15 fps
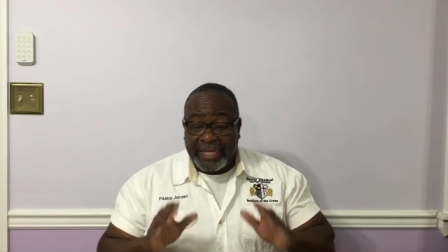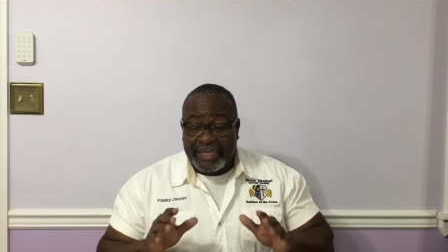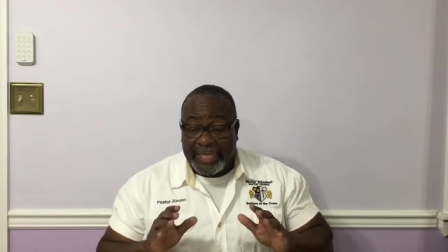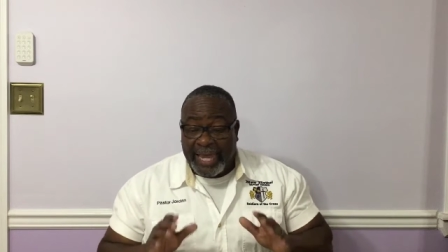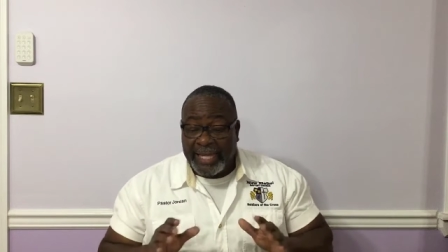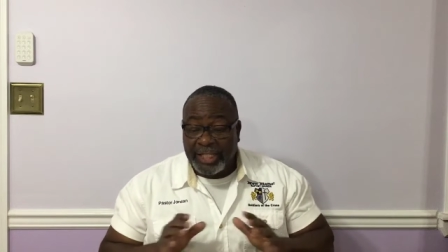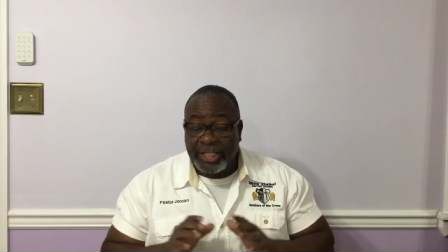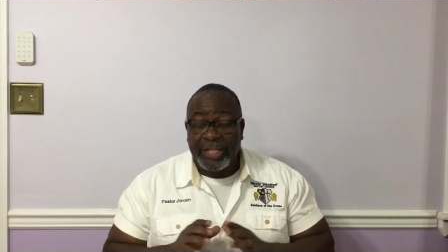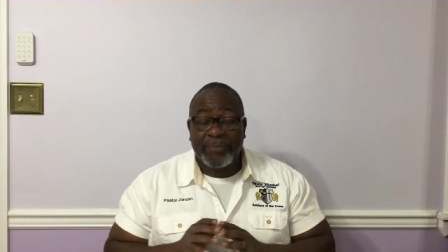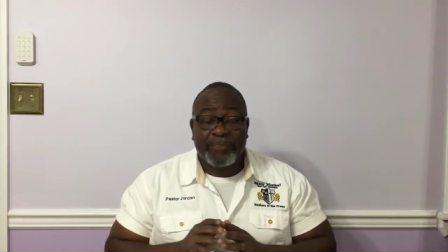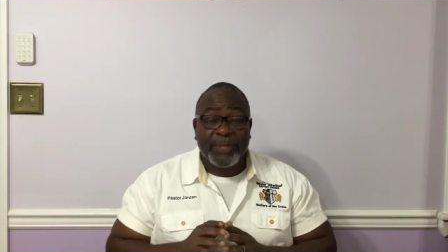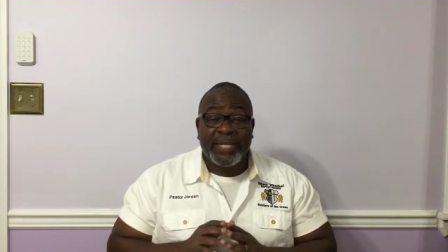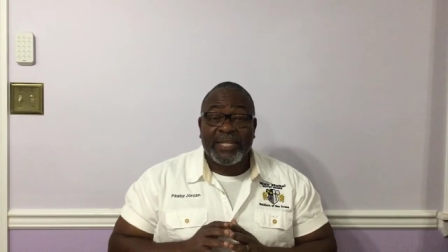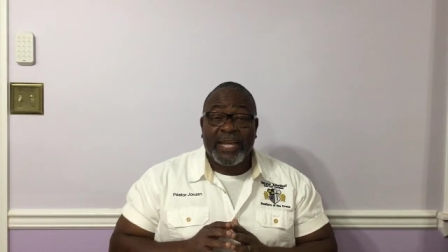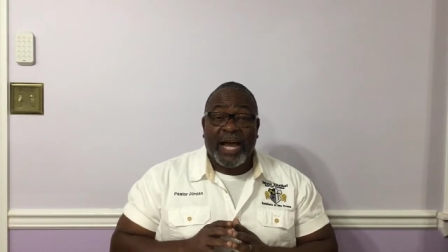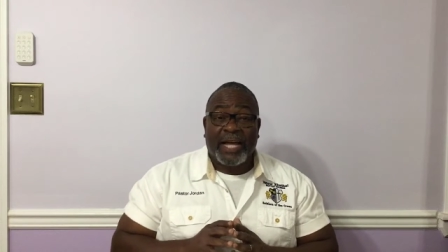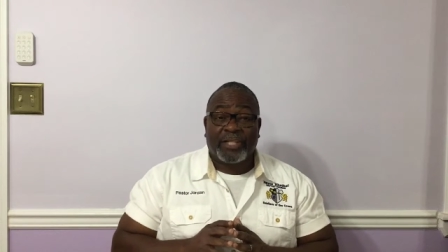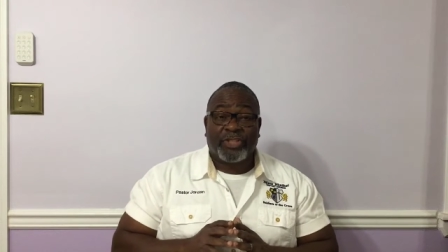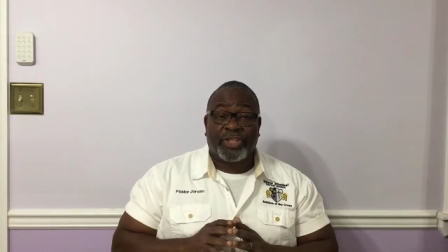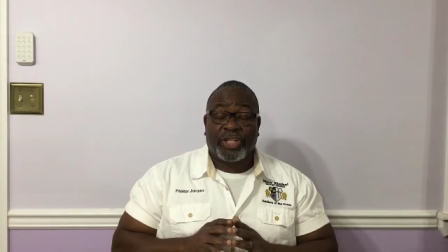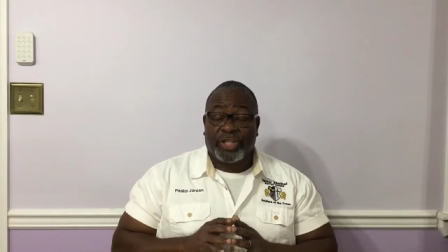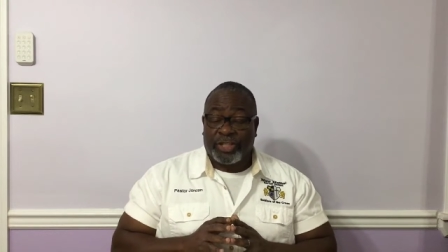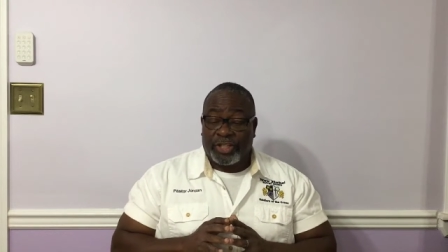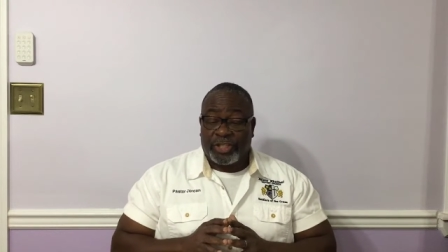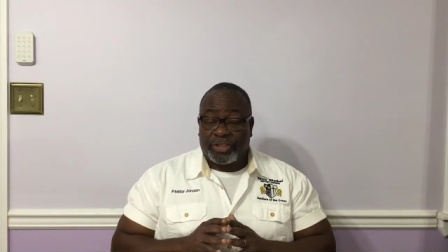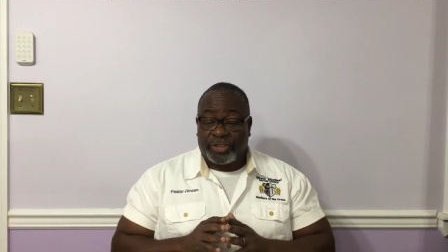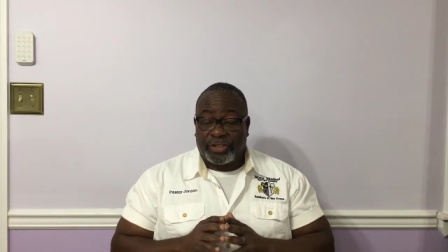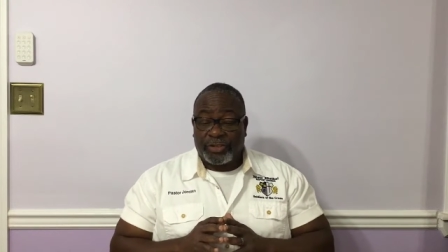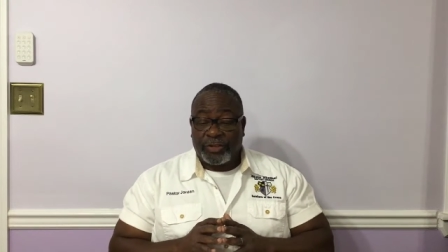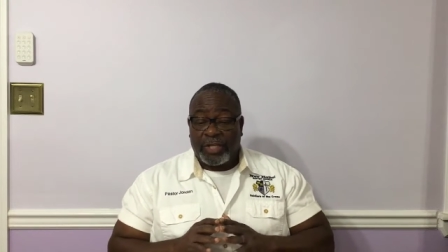that ye be not
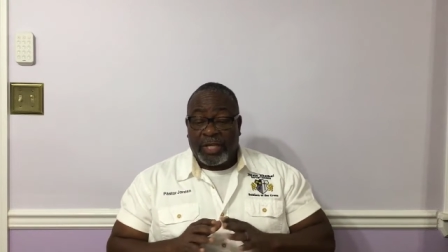judged.